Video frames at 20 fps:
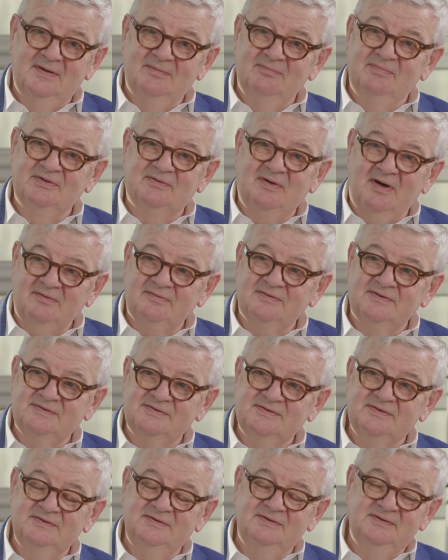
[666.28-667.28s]

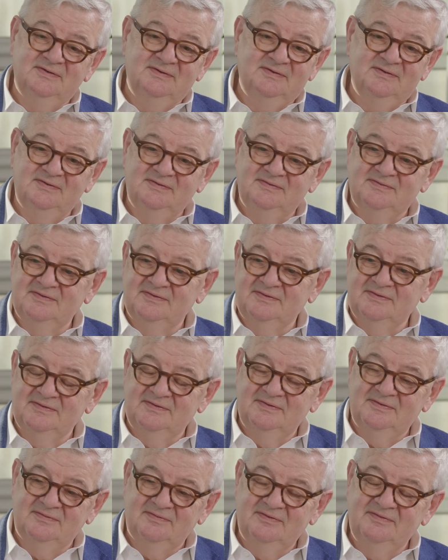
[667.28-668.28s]
Bureaucracy is
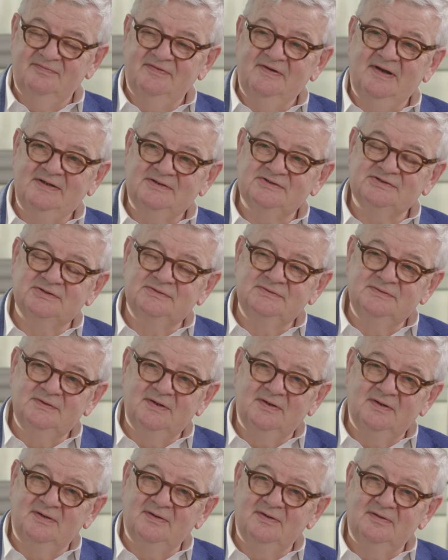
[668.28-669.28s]
a reflection
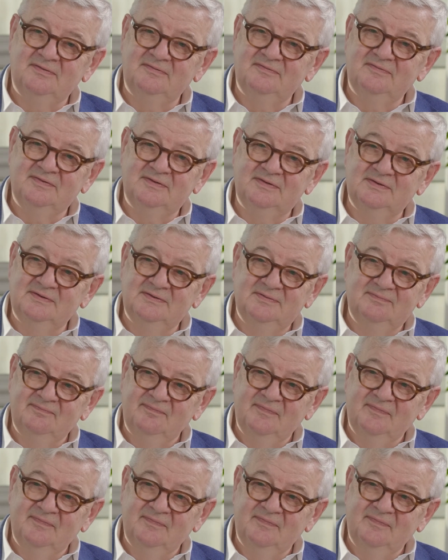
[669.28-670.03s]
of a